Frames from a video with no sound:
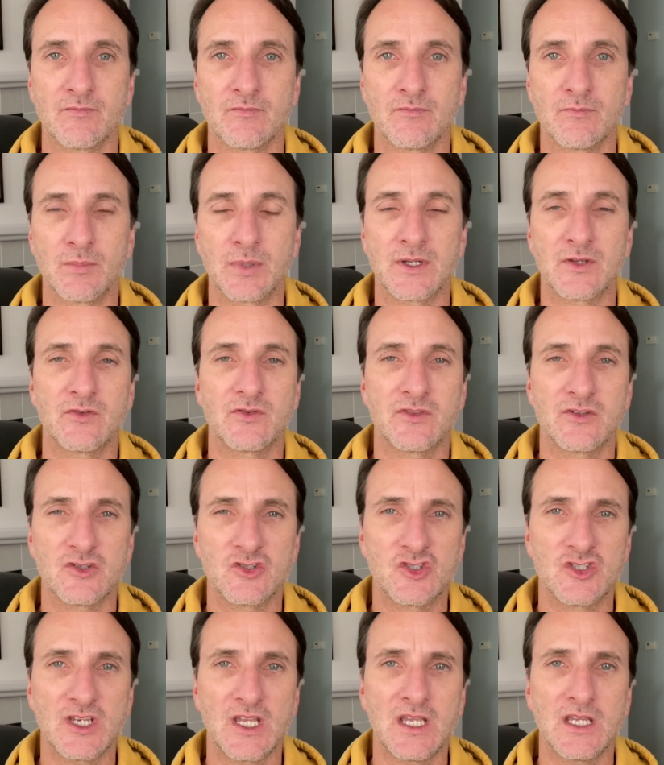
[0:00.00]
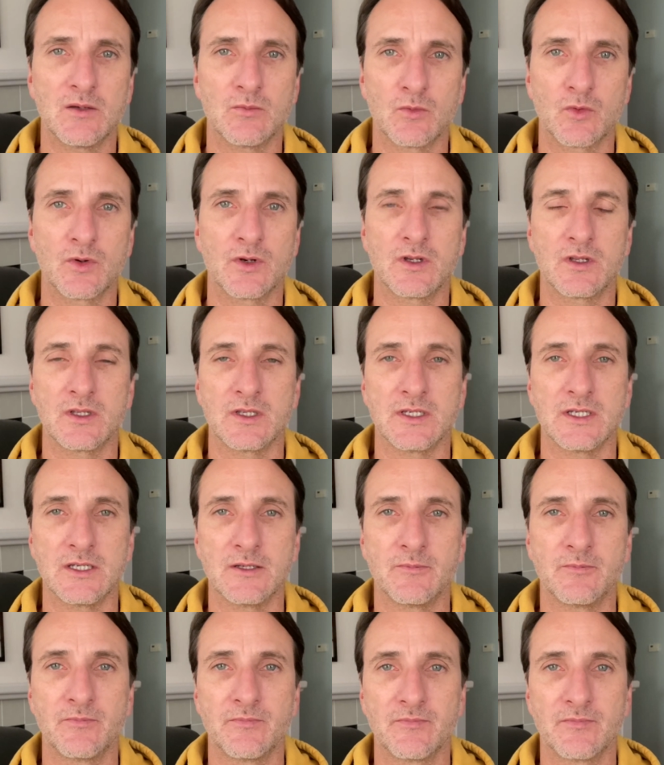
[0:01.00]
But it's the shame, really.
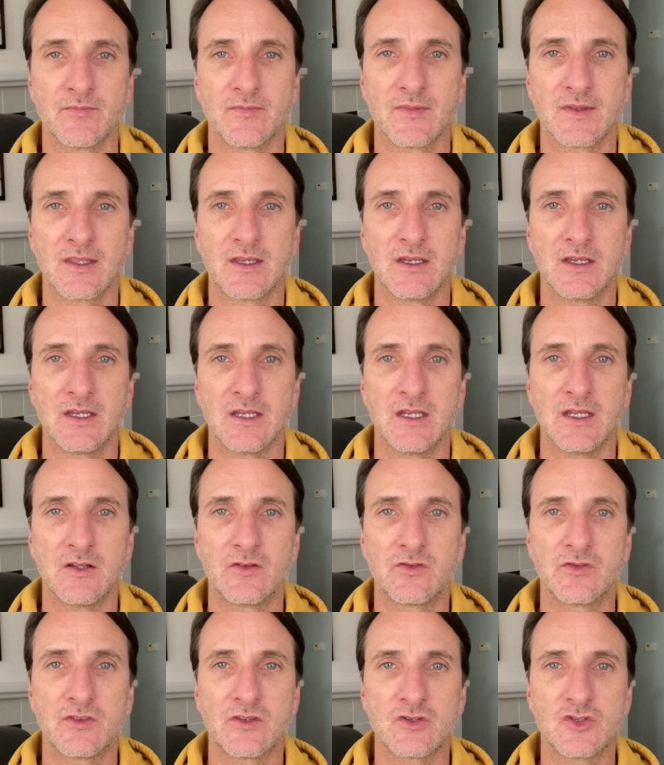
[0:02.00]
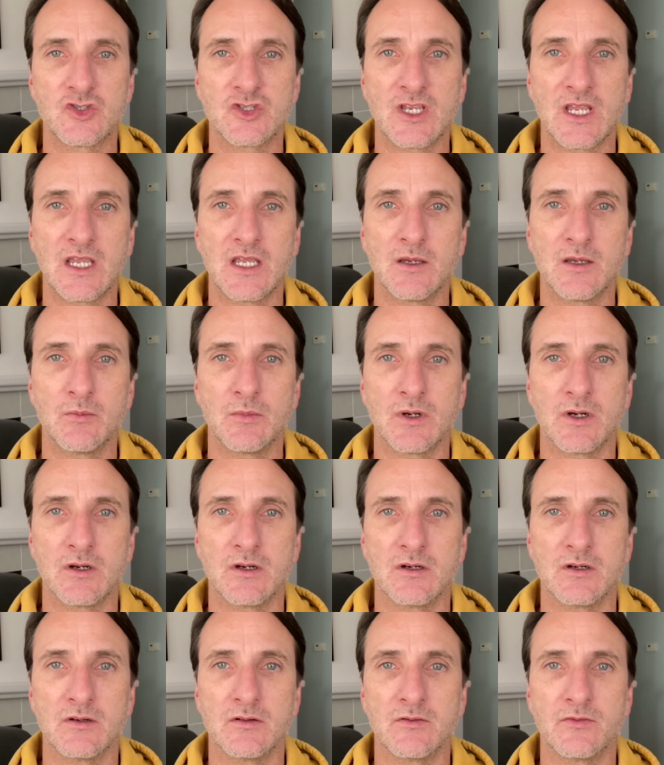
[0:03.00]
It's the shame
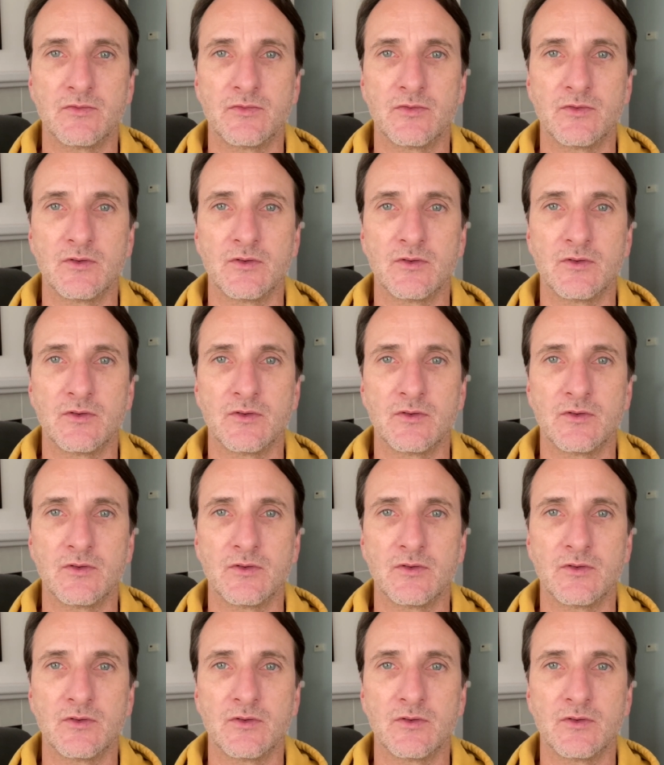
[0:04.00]
of,